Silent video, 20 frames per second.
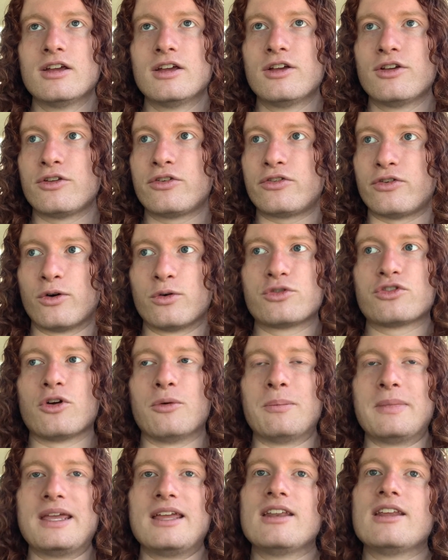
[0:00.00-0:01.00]
Social
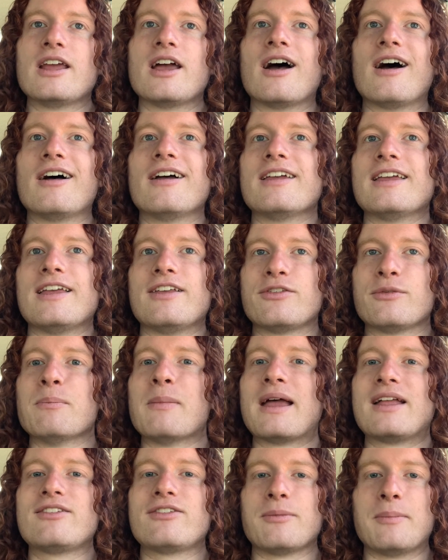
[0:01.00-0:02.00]
media is
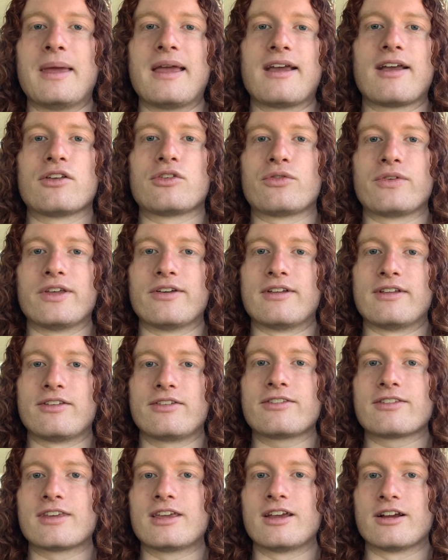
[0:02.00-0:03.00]
meant to make us feel
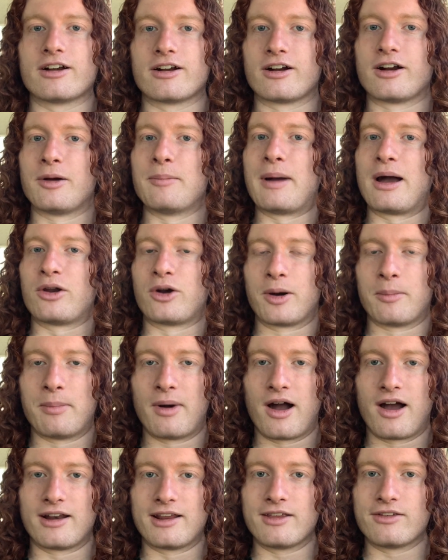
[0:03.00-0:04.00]
insecure about our
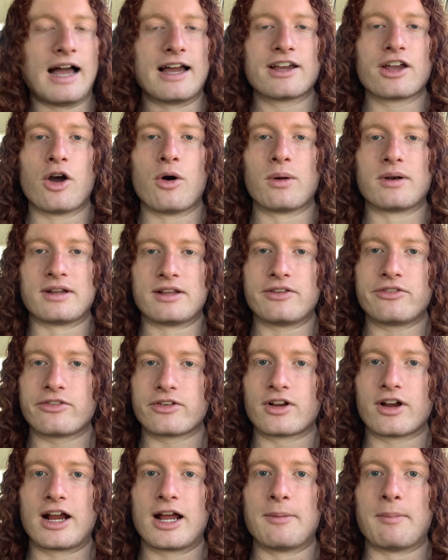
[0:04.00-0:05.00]
bodies. I go on
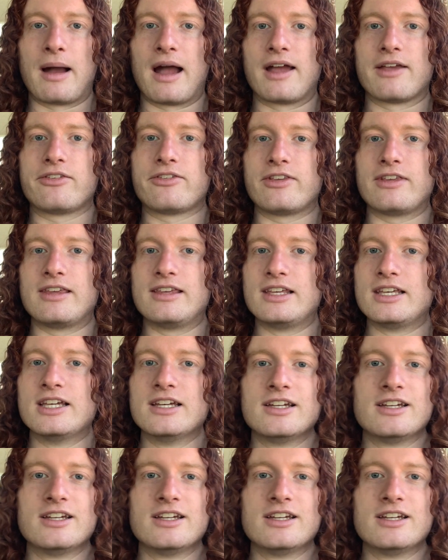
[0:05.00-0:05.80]
Instagram, I see